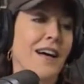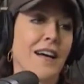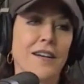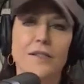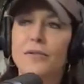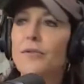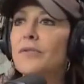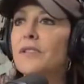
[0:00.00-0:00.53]
Uh,
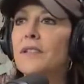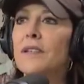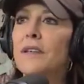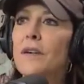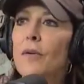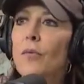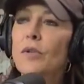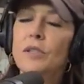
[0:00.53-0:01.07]
who's
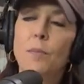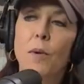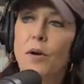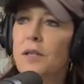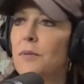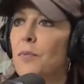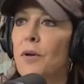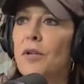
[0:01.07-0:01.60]
which
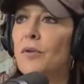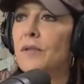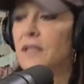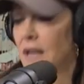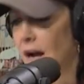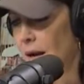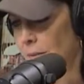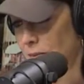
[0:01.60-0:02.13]
Marx brother
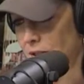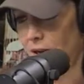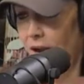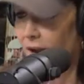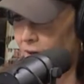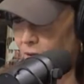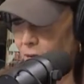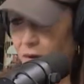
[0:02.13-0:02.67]
is Hamza?
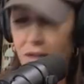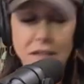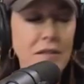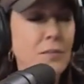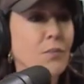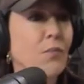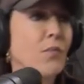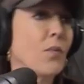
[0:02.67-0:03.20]
I don't.
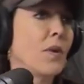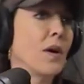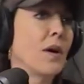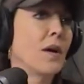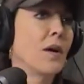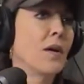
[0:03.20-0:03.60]
It's Zeppo.